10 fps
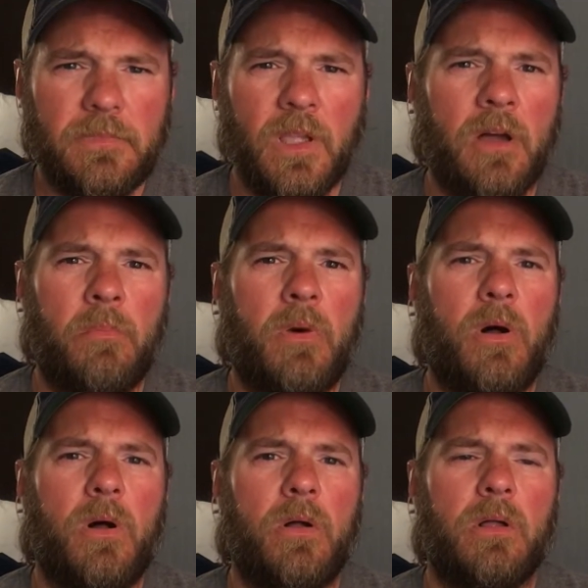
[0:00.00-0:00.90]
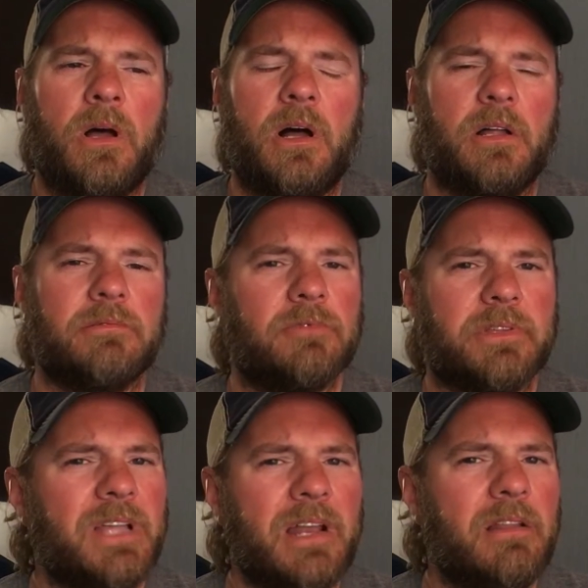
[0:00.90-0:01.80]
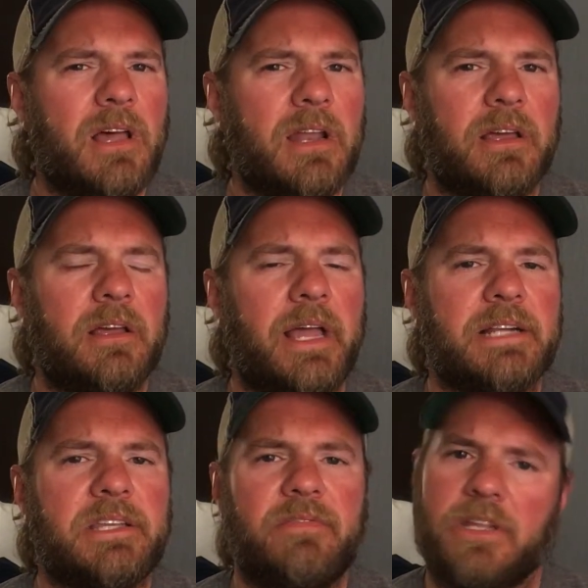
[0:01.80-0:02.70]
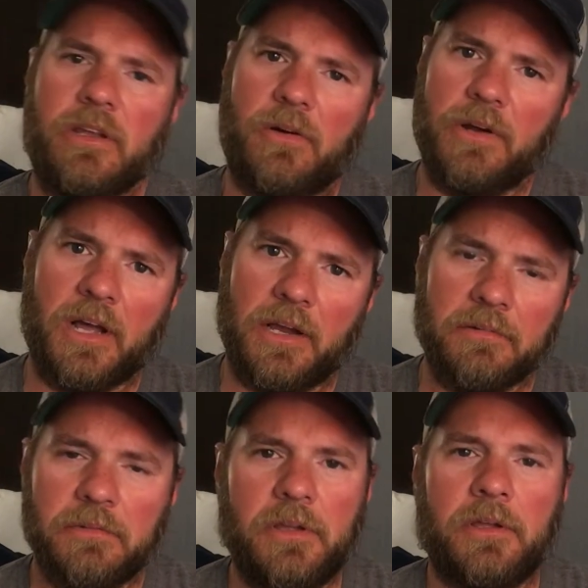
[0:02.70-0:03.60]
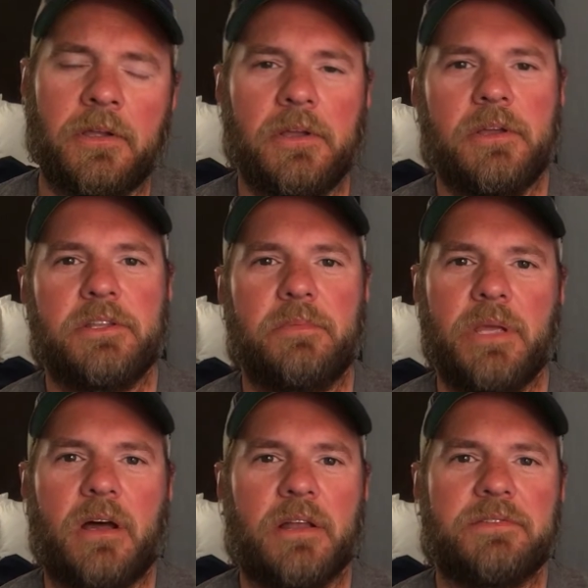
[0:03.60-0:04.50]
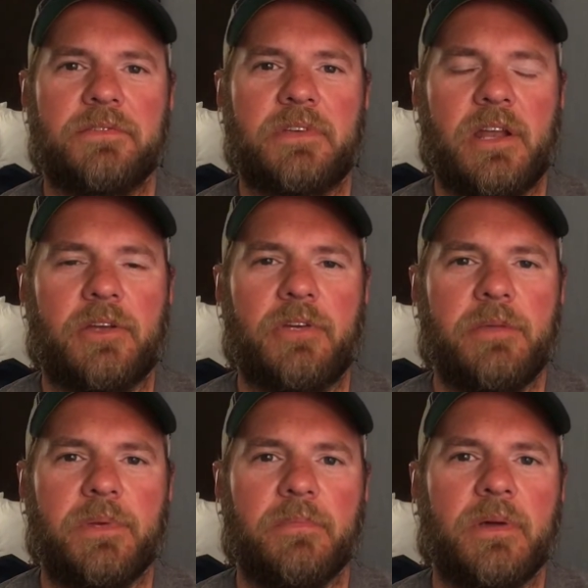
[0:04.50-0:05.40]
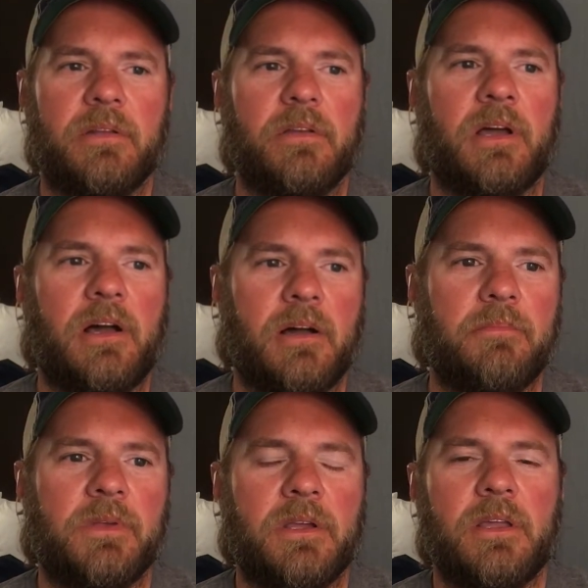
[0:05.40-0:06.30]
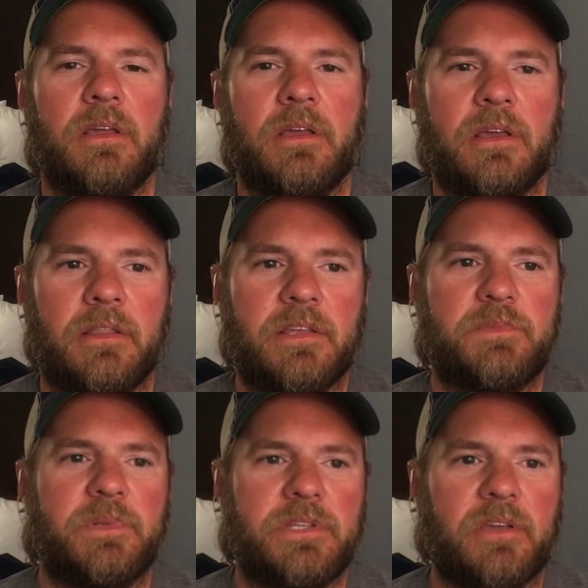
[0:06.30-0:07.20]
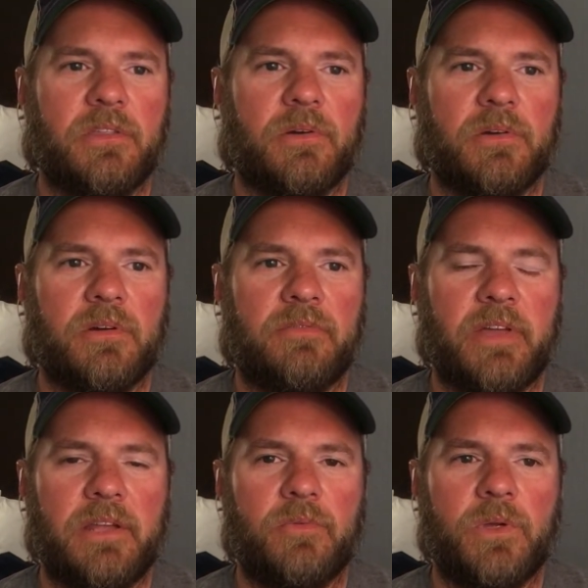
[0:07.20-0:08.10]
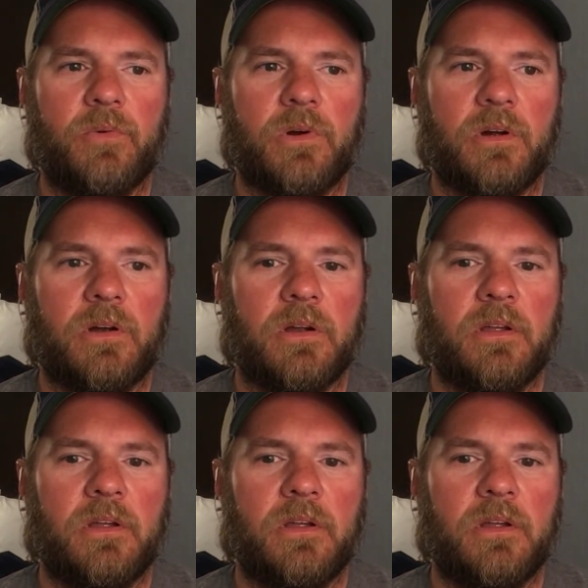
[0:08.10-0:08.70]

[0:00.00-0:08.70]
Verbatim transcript: a mall, uh, with not a lot of activity going on. To be honest, it's kind of creepy, but um, in this particular event, we were